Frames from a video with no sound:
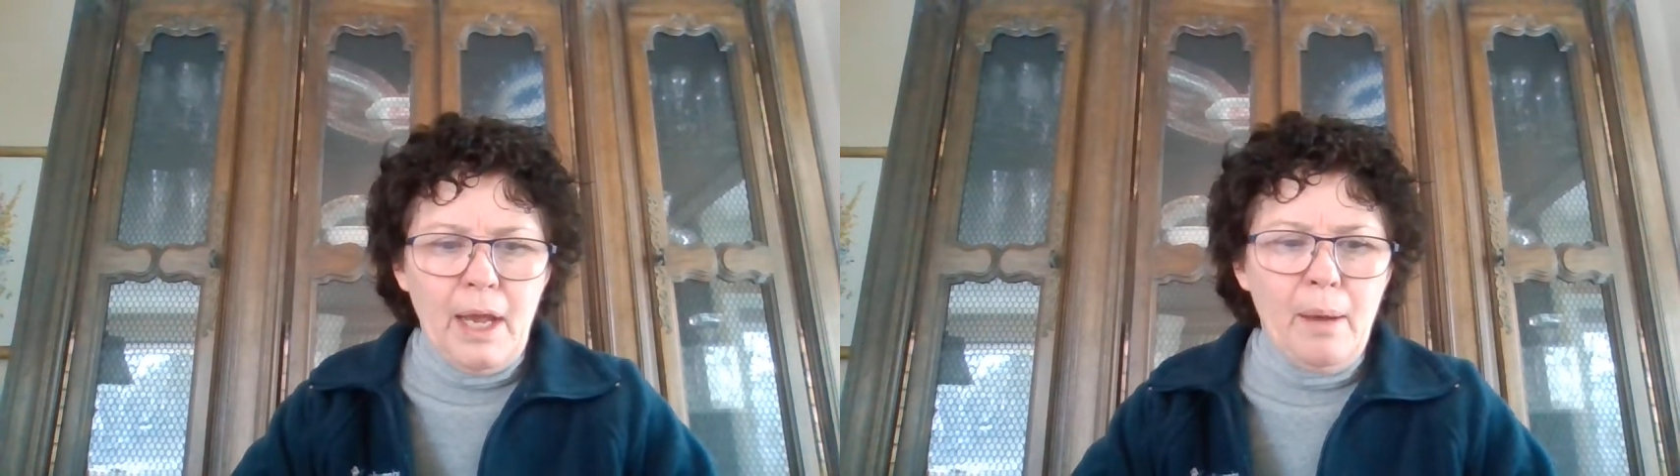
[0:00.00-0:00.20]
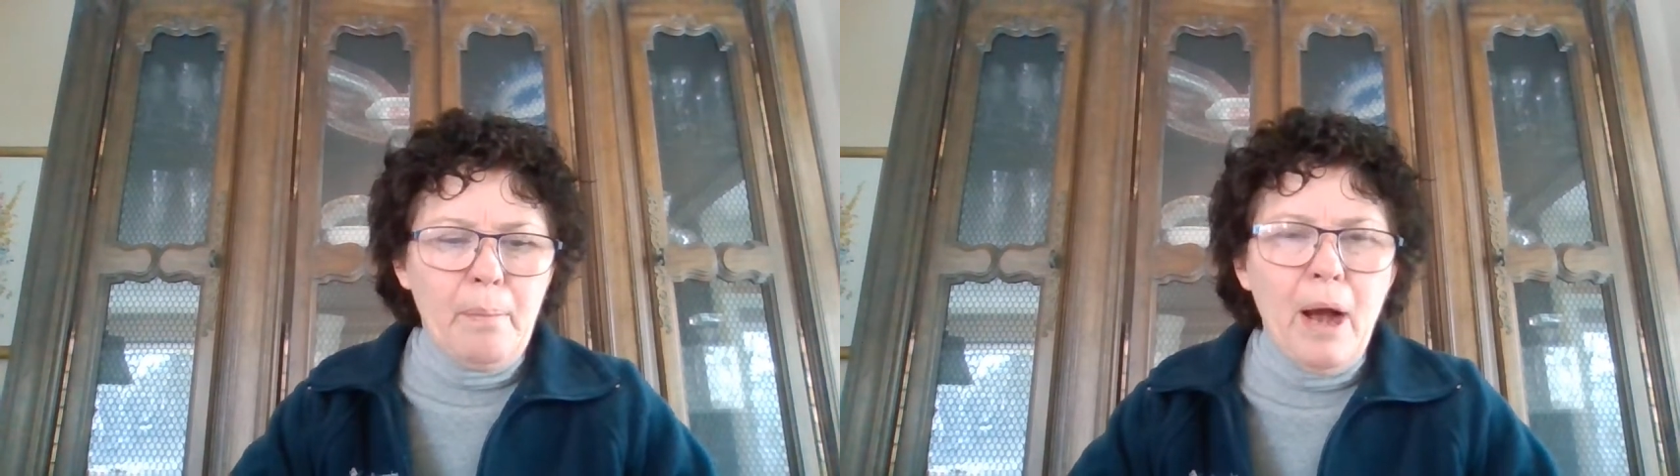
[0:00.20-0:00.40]

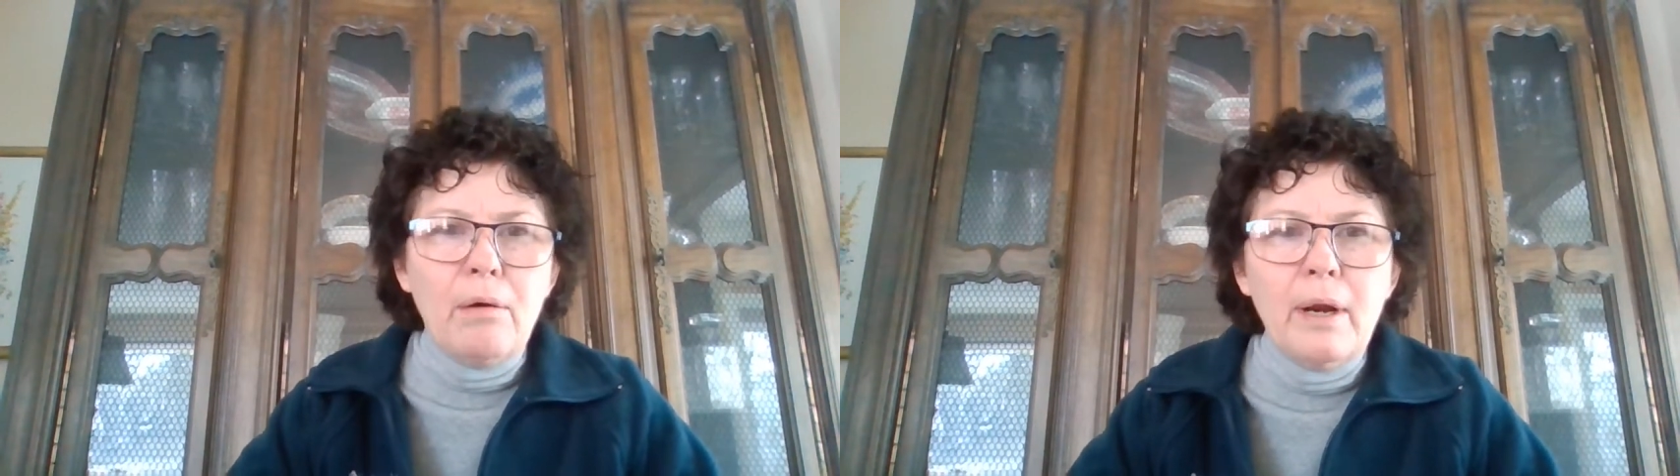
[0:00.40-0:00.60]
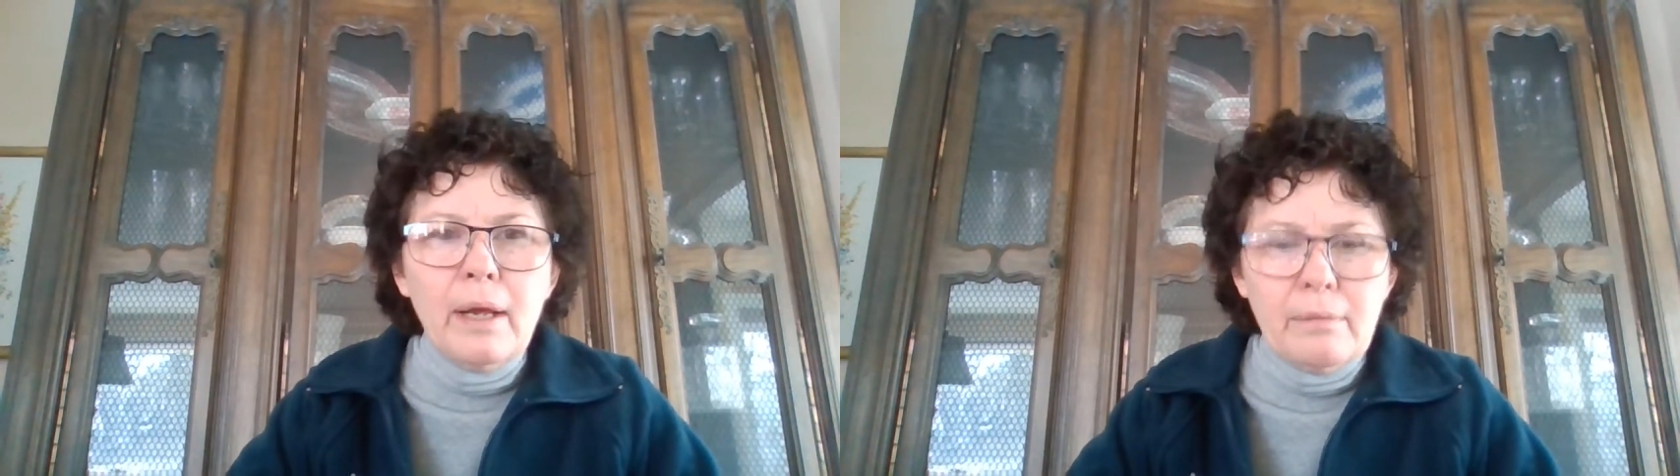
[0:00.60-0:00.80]

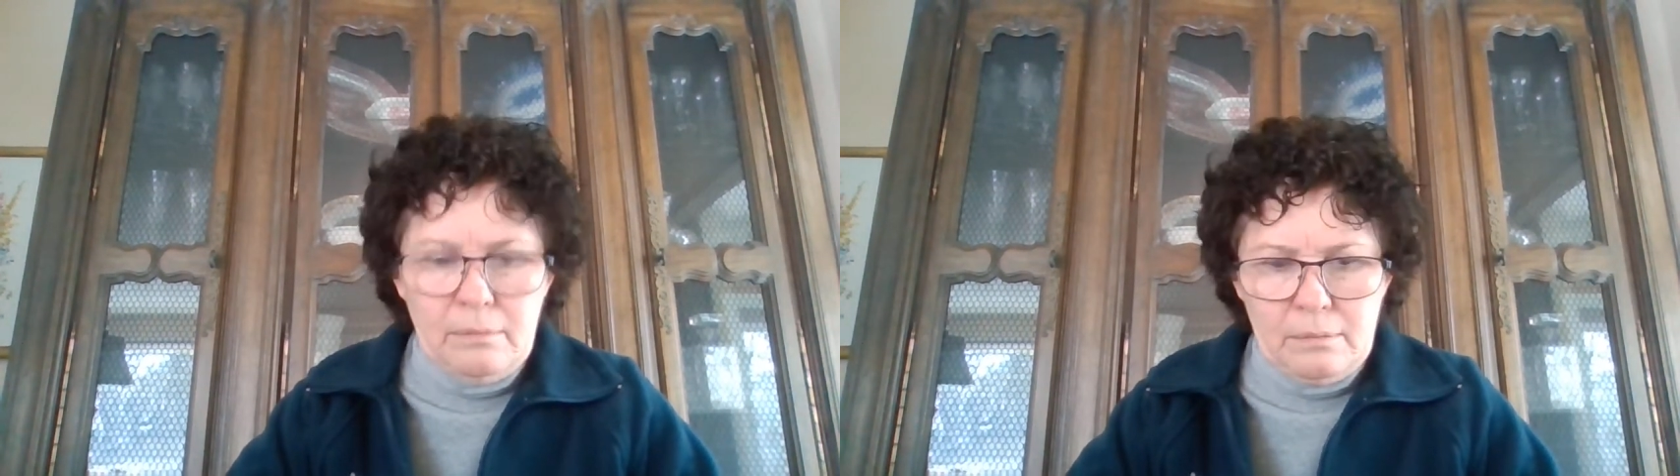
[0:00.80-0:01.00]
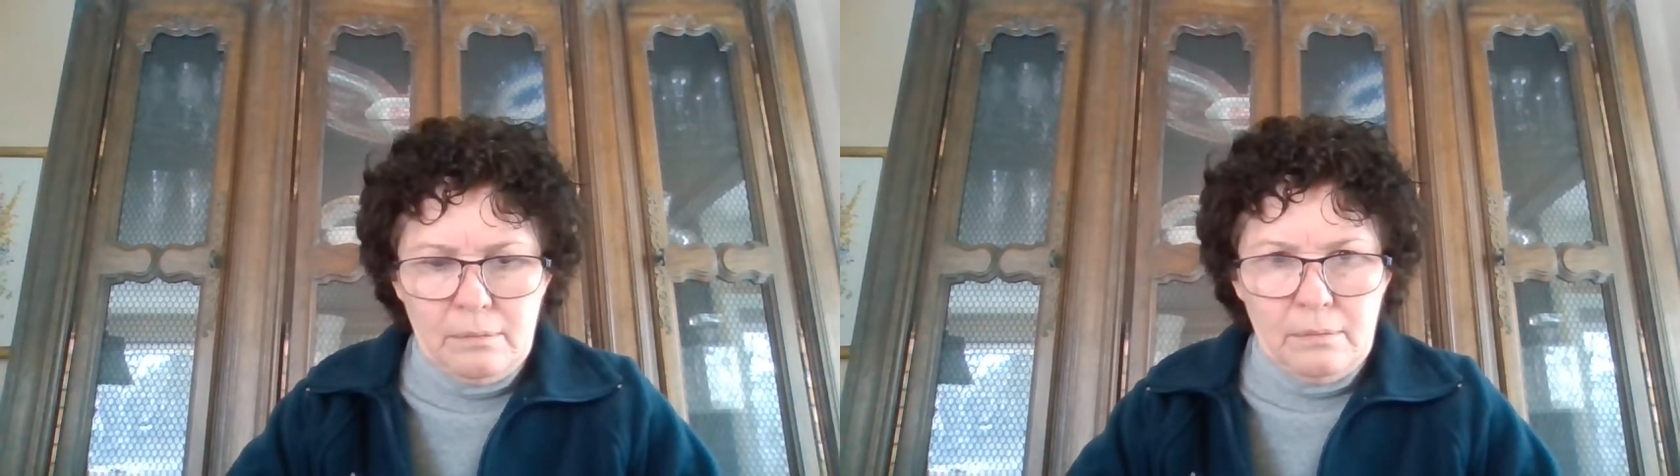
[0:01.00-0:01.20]
About
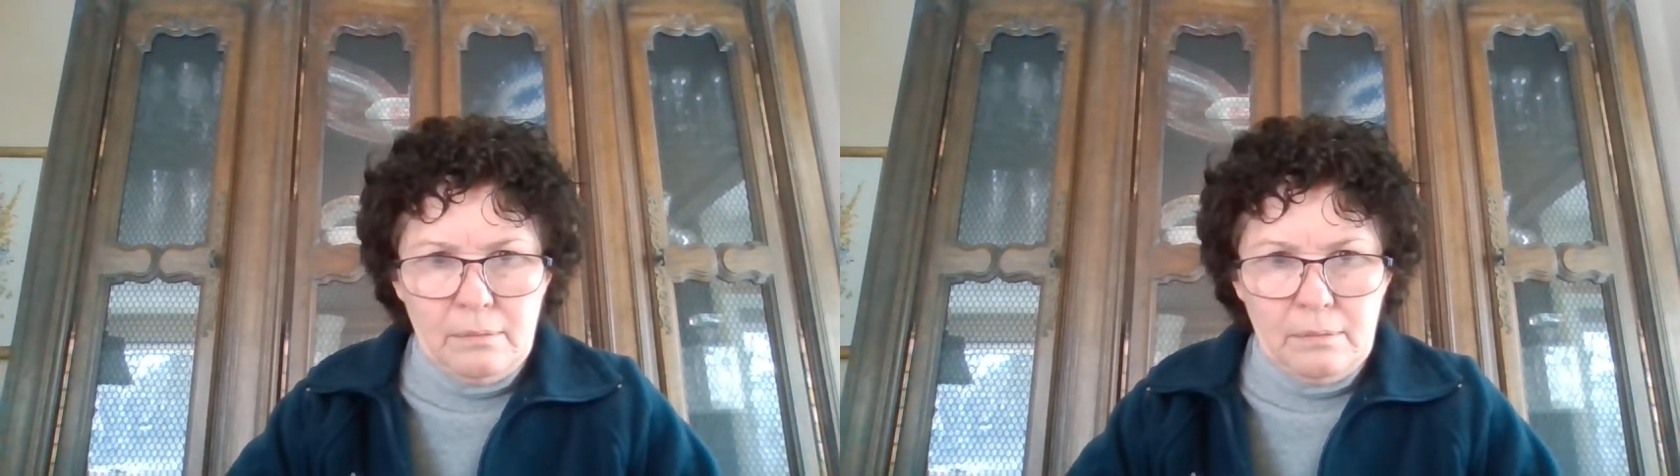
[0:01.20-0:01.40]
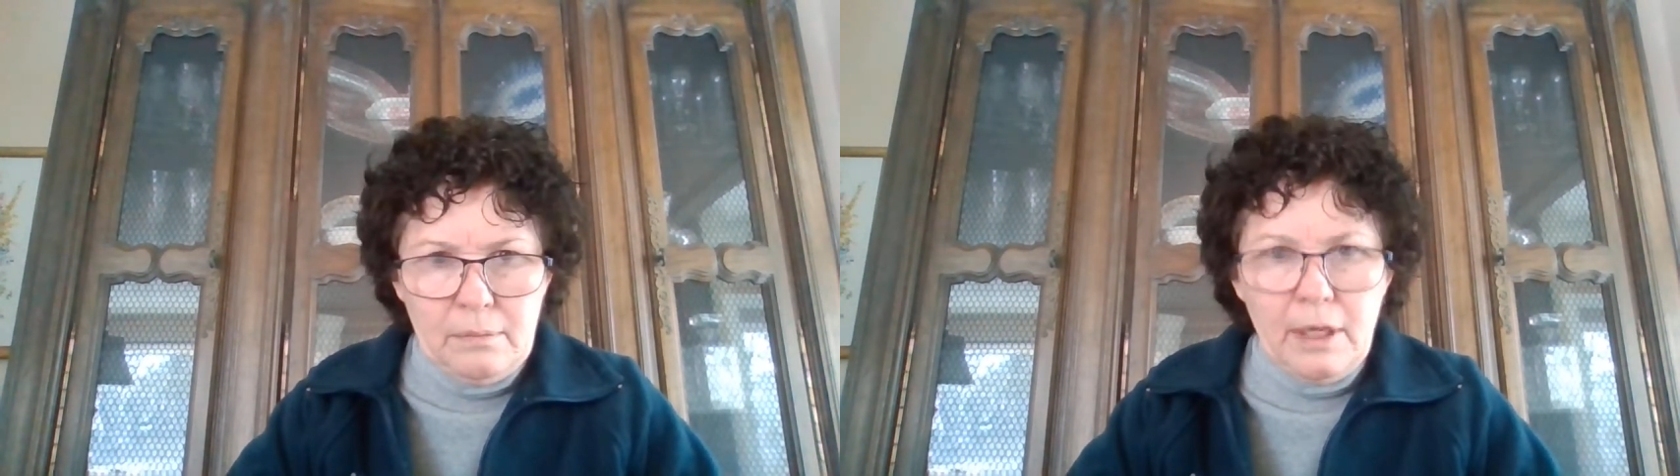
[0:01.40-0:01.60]

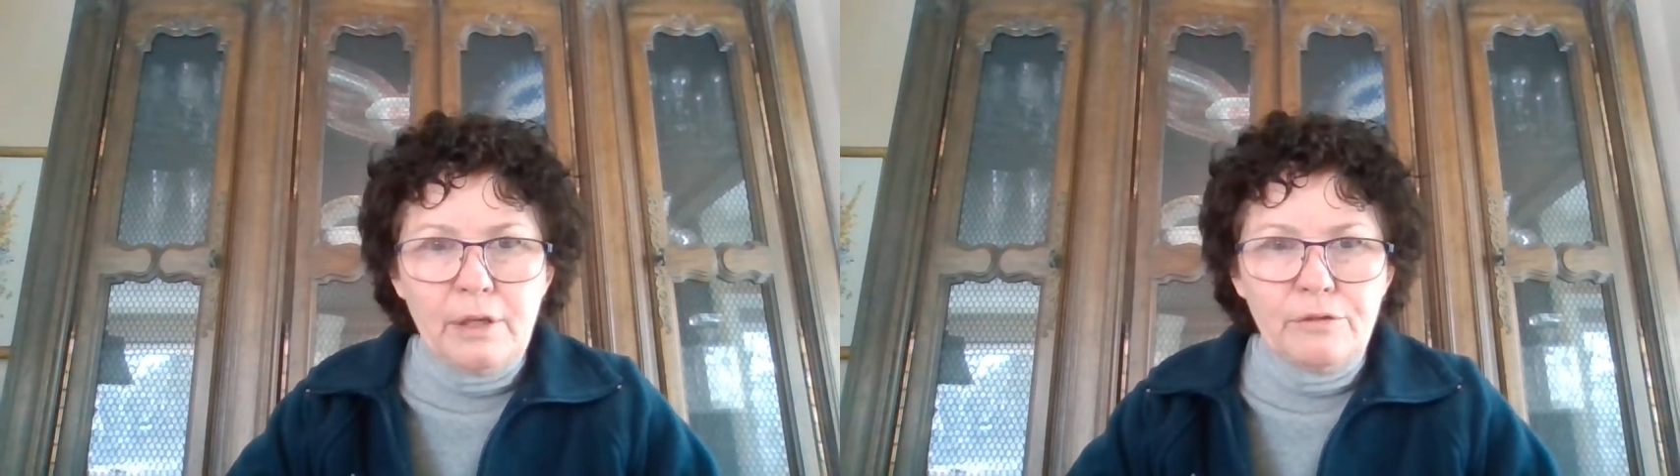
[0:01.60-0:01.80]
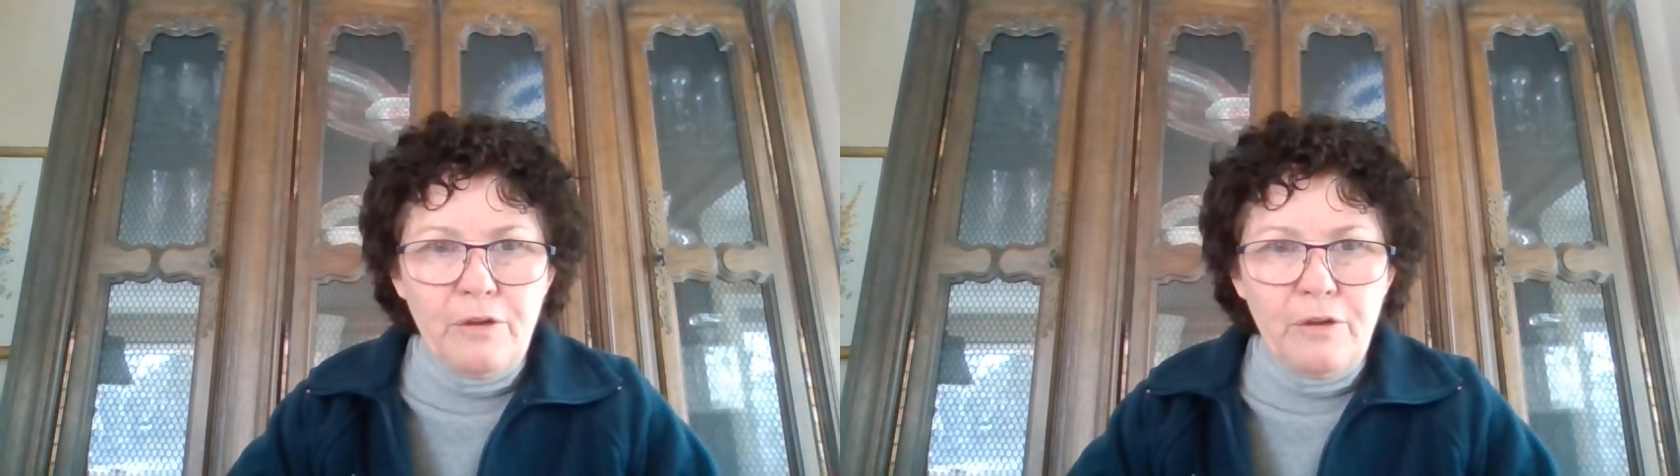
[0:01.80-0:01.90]
as